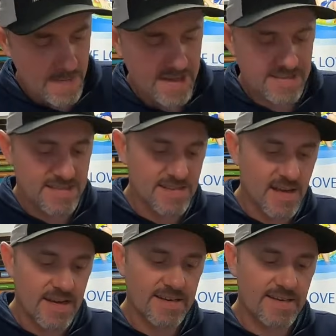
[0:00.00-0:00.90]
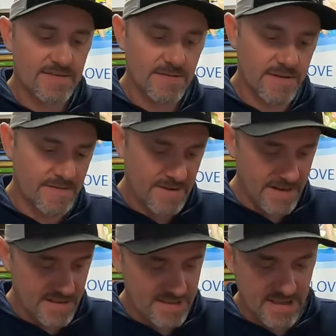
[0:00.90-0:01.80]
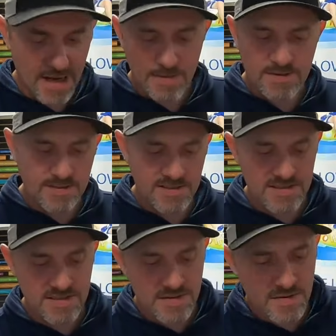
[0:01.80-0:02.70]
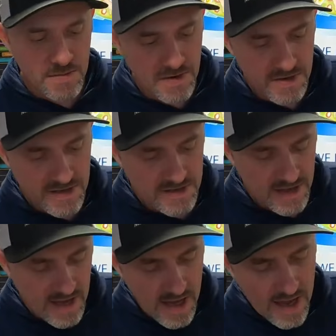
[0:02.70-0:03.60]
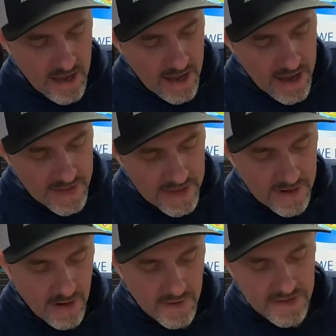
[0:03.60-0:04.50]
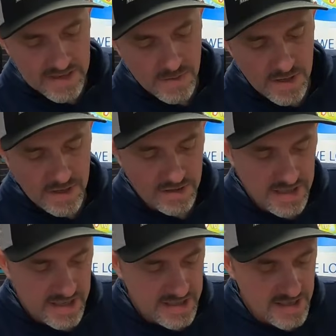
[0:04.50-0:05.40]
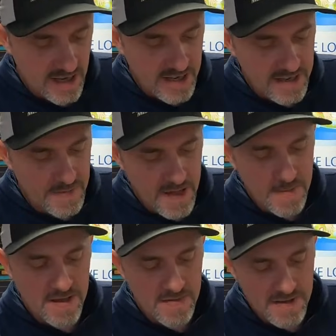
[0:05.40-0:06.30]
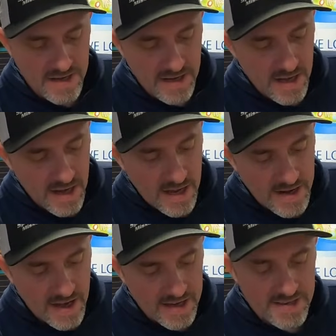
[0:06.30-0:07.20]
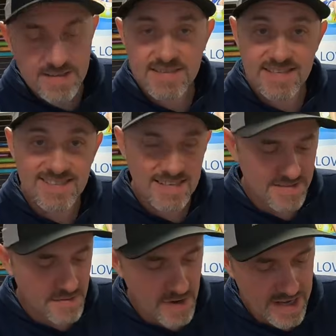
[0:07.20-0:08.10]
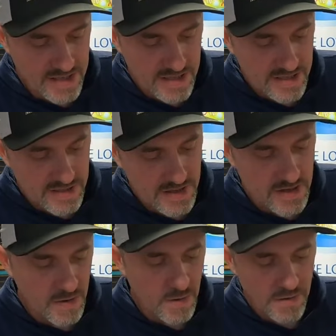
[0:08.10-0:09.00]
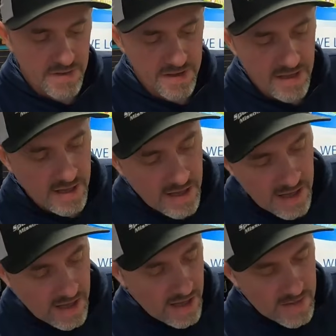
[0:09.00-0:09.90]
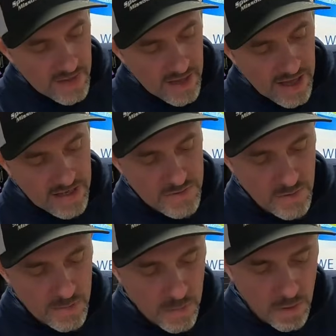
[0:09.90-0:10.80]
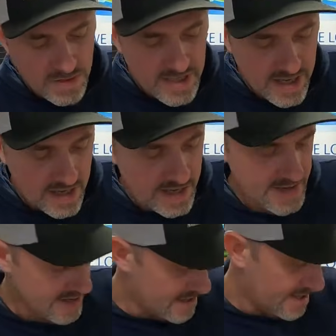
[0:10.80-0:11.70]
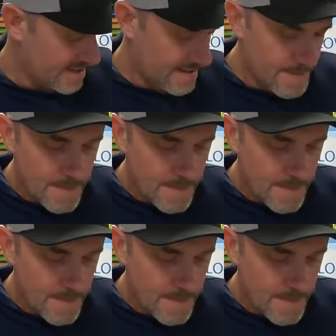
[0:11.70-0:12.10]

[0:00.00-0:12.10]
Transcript: because the socket doesn't really fit in these top ones on these newer motors. And then on this one you'll need a socket and maybe even a 9/16 wrench so you can hold the actual bolt and the nut.